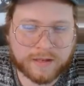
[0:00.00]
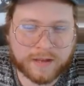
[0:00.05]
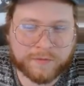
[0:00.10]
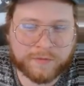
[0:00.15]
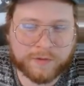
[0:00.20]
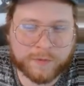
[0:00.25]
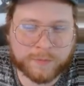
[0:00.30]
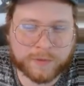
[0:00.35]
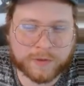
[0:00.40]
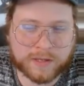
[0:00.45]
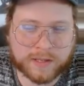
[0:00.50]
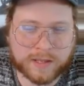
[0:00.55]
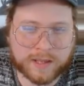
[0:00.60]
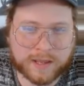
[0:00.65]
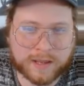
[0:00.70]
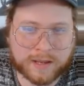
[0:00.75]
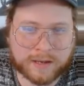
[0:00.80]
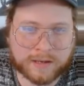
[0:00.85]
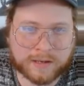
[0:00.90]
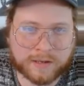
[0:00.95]
I feel pretty
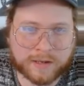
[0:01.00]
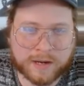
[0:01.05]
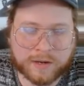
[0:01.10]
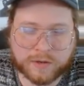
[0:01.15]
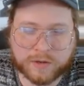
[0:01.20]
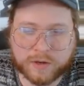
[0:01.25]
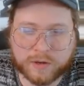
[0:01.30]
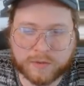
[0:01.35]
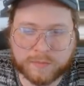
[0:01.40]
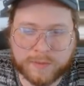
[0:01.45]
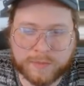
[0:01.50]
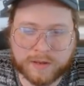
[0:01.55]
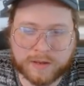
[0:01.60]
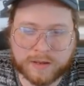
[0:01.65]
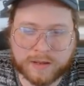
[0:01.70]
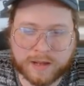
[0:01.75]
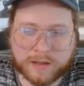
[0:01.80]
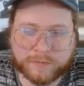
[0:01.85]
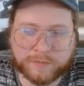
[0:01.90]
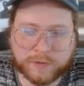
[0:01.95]
ahead. I don't, I don't know. Maybe
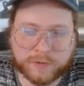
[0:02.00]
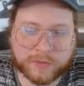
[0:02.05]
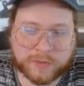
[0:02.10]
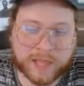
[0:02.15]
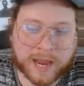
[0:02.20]
I don't feel